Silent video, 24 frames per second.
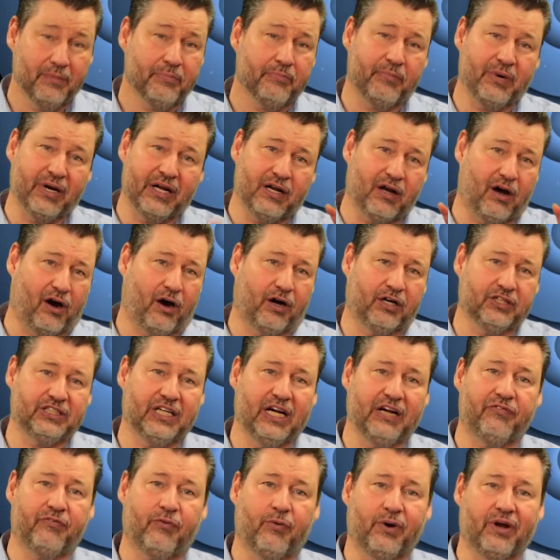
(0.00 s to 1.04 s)
But
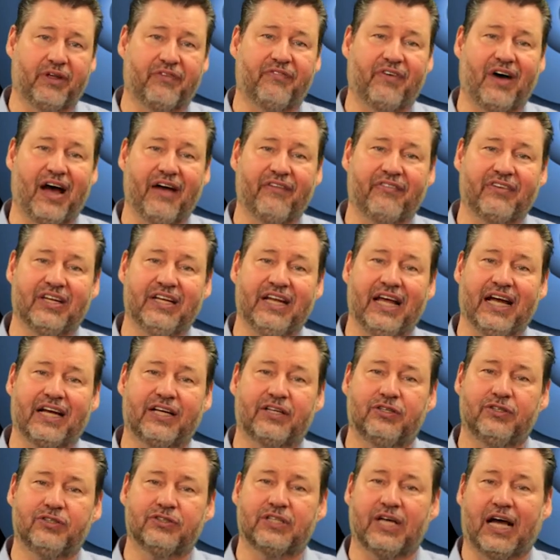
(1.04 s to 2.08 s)
RJ45
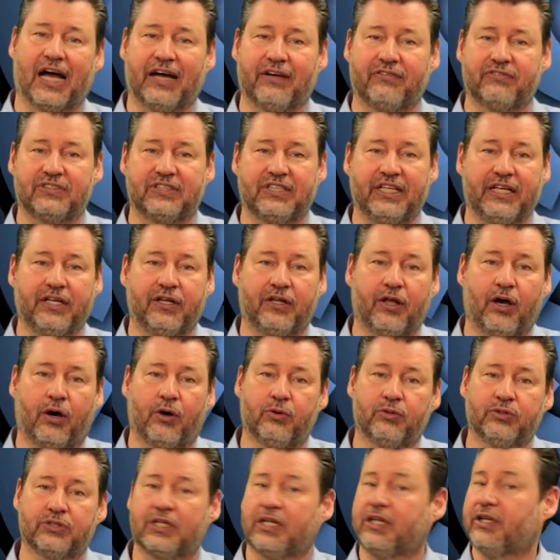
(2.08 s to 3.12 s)
connectors, I have seen
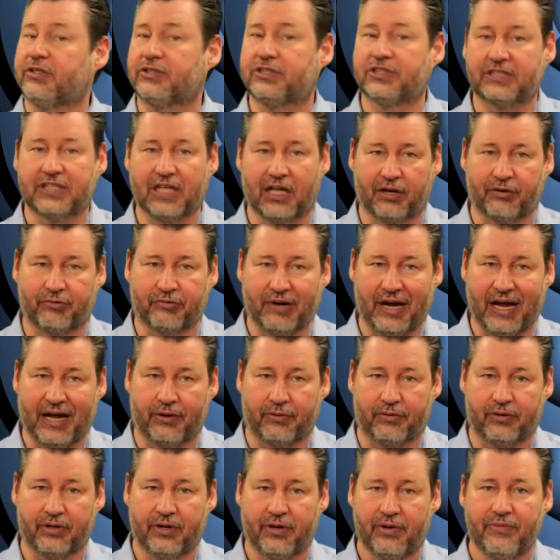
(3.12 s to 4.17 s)
those and they're still
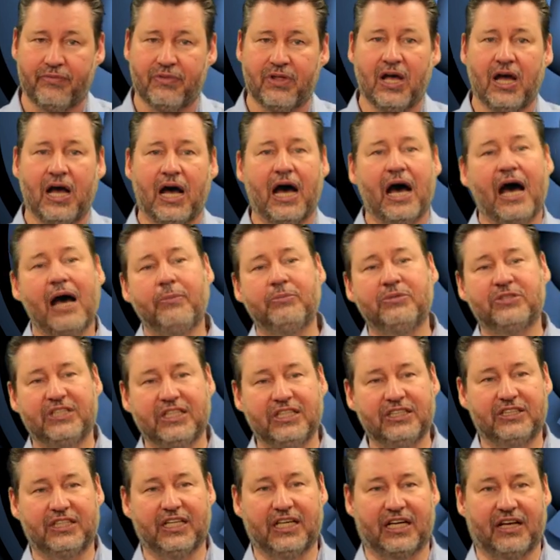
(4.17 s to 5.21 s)
around. Hub is
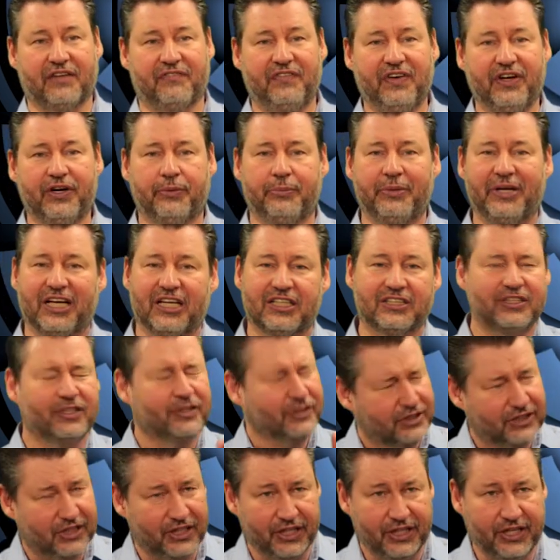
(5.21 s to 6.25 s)
easy to configure because
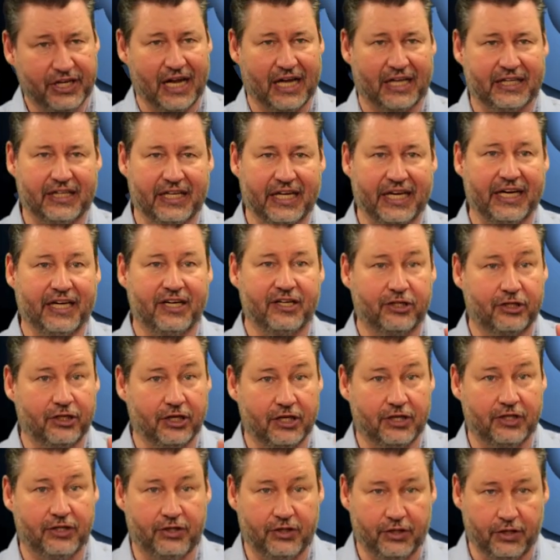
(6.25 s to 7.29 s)
there's nothing
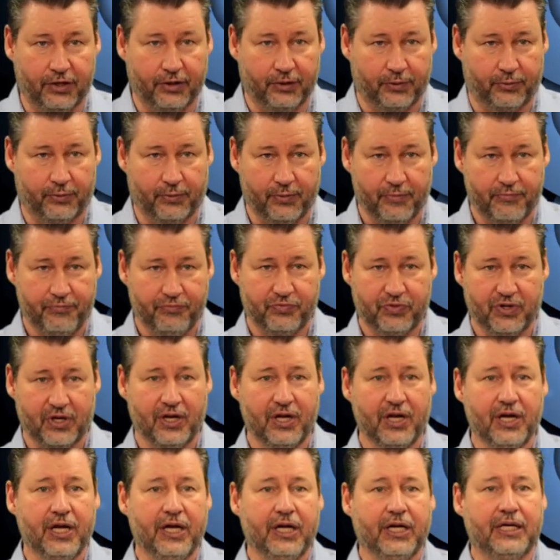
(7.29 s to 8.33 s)
to do.
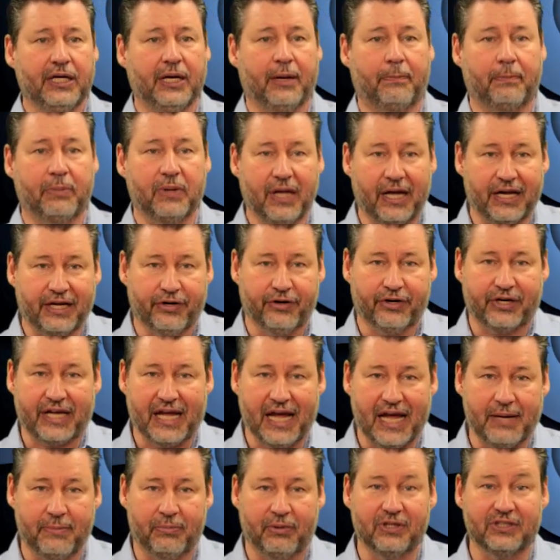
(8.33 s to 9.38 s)
You plug your
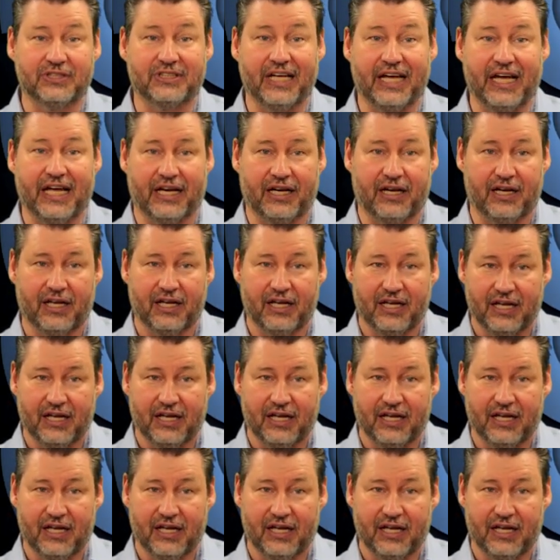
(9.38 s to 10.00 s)
cables in.